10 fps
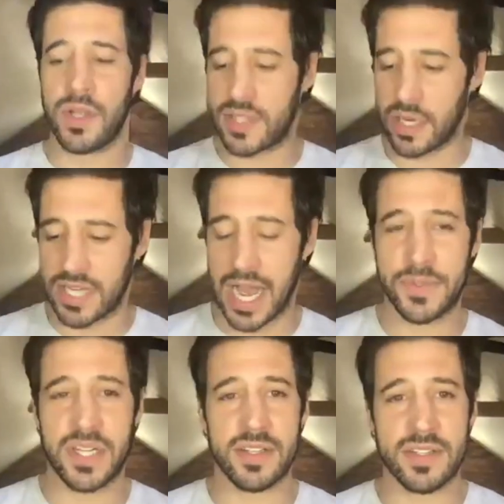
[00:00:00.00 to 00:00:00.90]

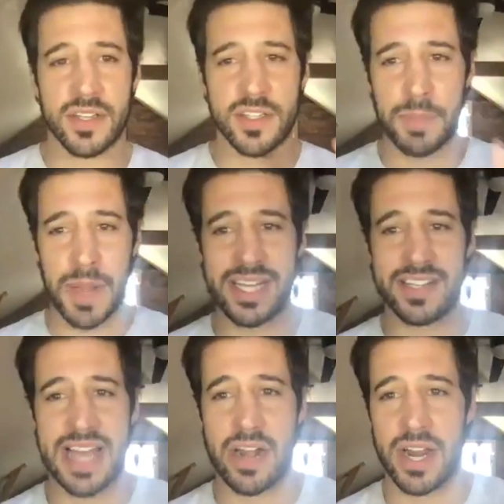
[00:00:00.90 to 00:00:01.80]
ceratopsians, spiky
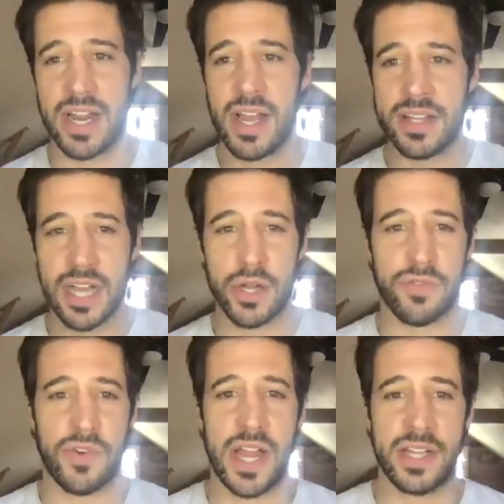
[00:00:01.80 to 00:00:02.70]
Saturday. Tell your
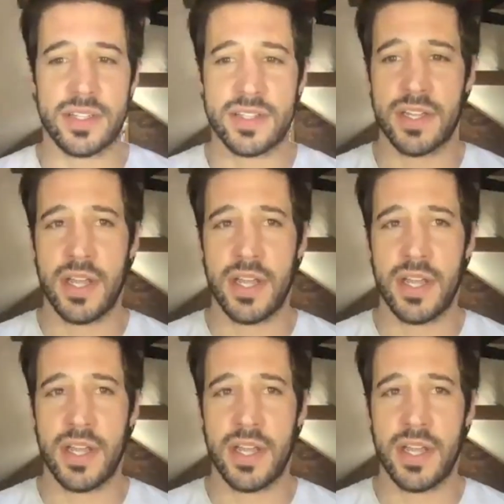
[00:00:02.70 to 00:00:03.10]
friends.